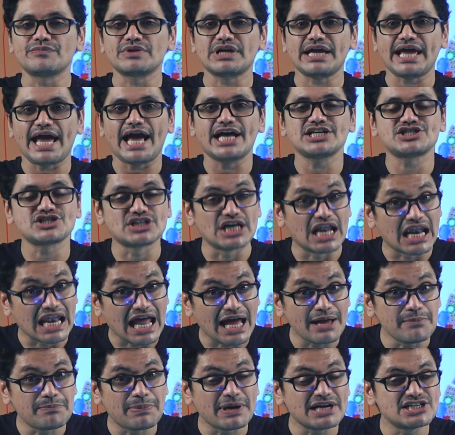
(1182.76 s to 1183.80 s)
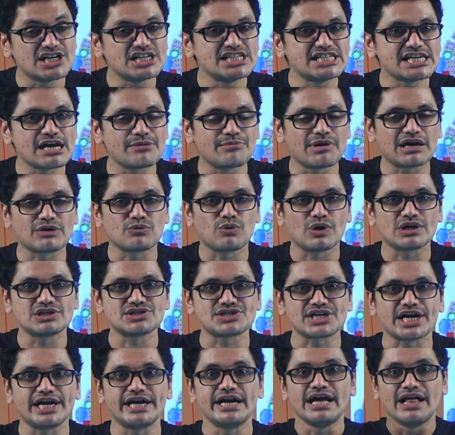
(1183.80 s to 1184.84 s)
catch the lipase enzyme on one
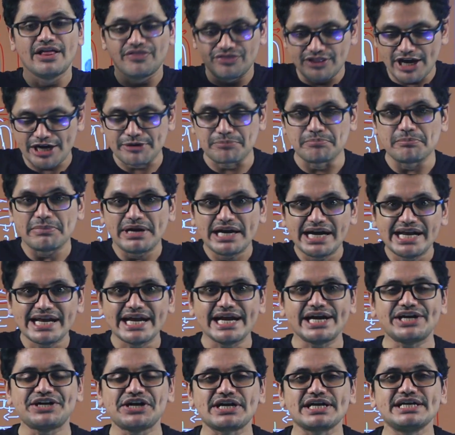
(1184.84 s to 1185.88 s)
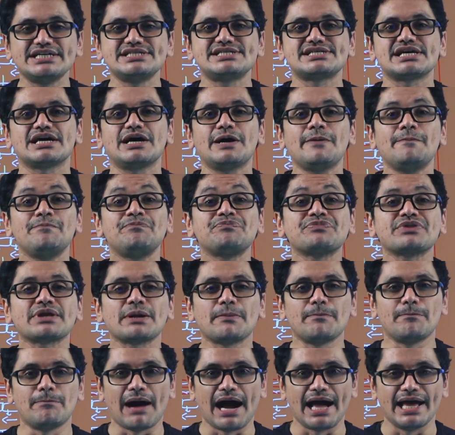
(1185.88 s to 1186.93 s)
side. That mediator is
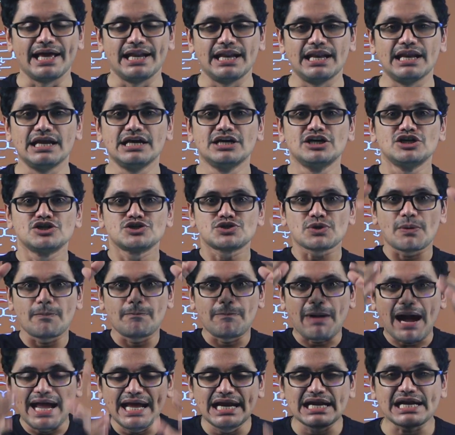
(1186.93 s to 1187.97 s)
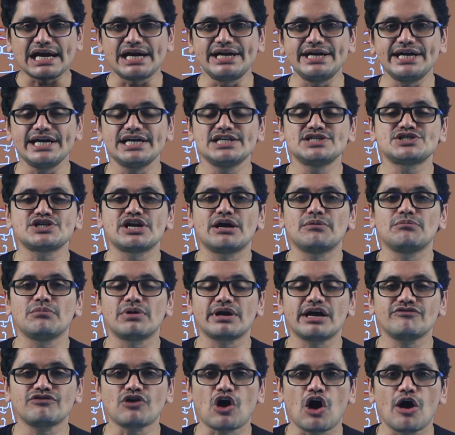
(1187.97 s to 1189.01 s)
bile. So bile contains number
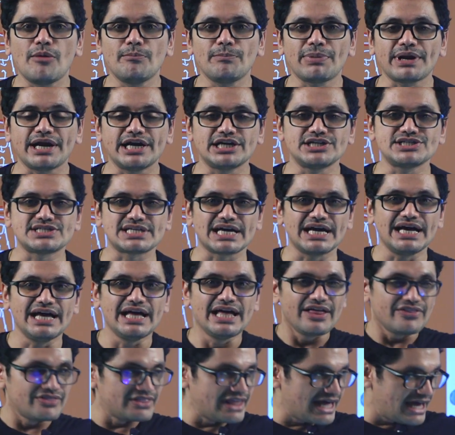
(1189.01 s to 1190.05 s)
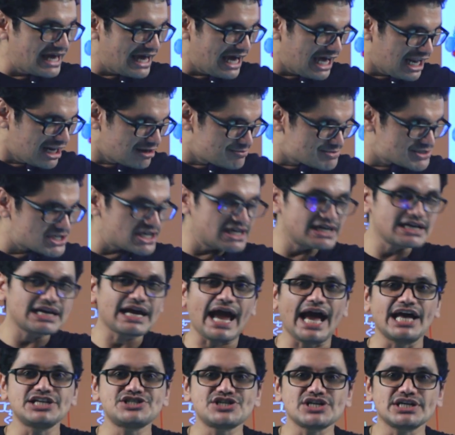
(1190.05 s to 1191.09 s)
of components. They helps in
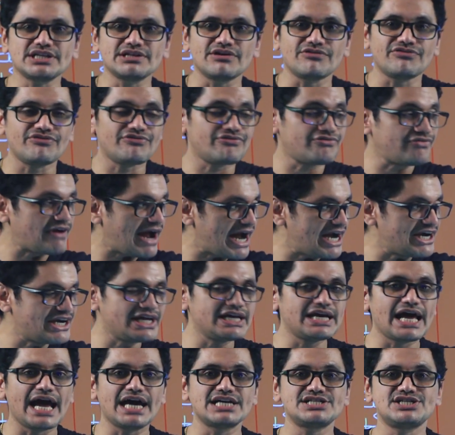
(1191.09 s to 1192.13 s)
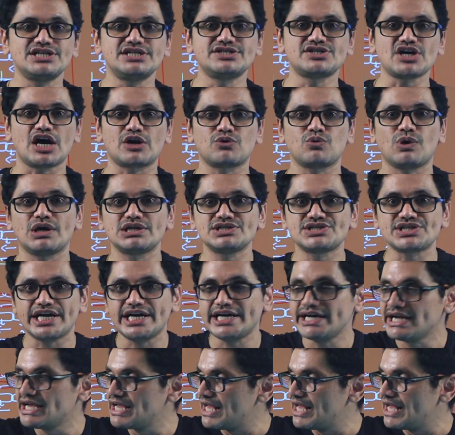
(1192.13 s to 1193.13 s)
catching the fatty acids on one side,